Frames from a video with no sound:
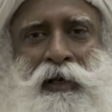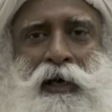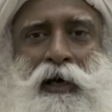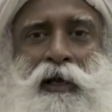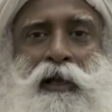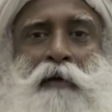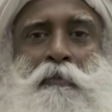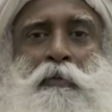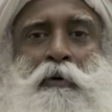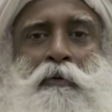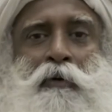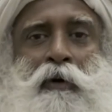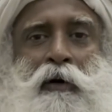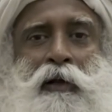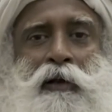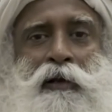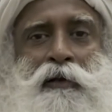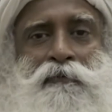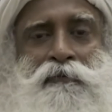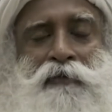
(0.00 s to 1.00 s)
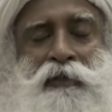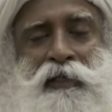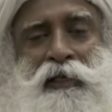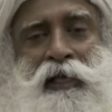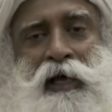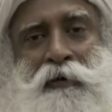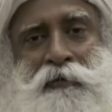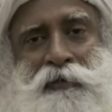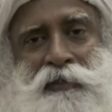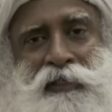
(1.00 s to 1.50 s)
and above all
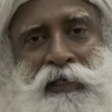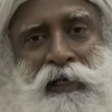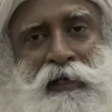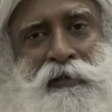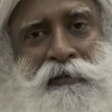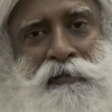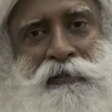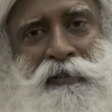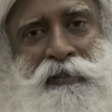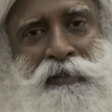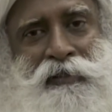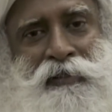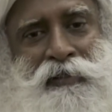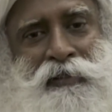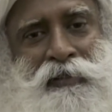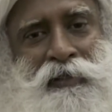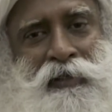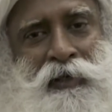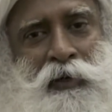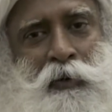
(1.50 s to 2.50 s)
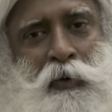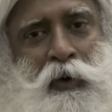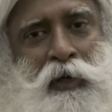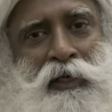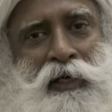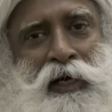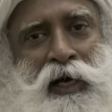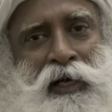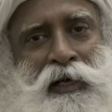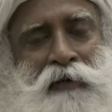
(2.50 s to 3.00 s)
within ourselves,
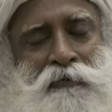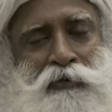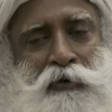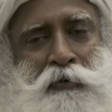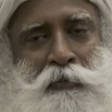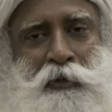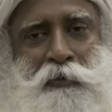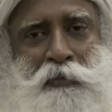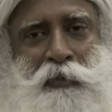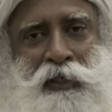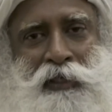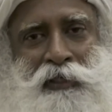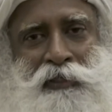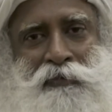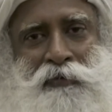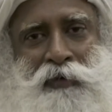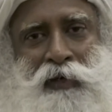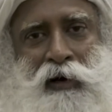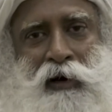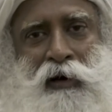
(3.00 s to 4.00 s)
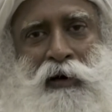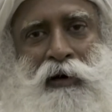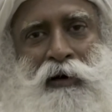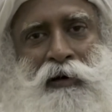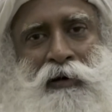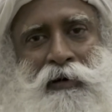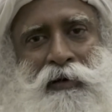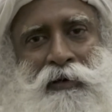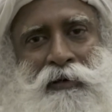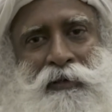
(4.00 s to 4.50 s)
what kind of human beings we are,